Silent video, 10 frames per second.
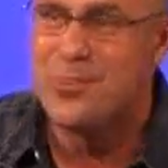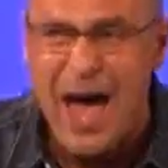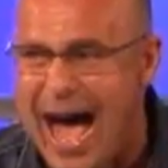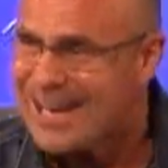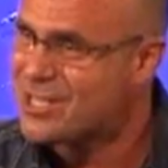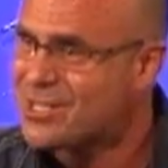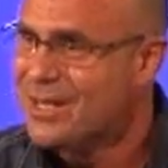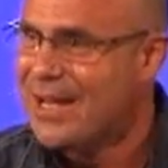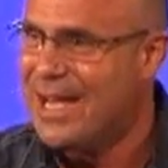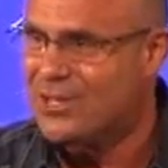That's
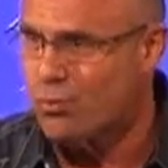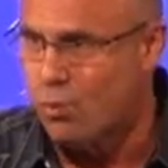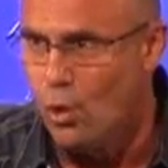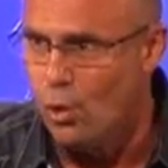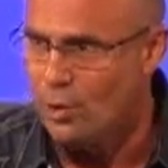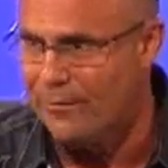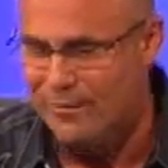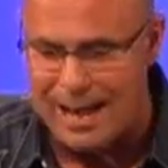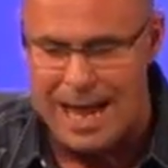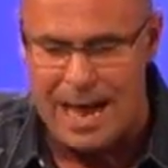his rule of
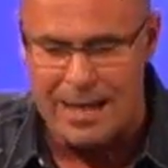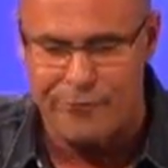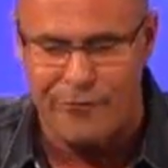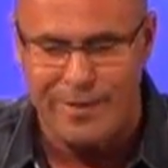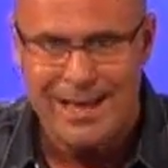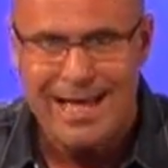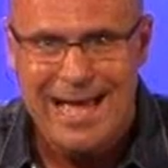life.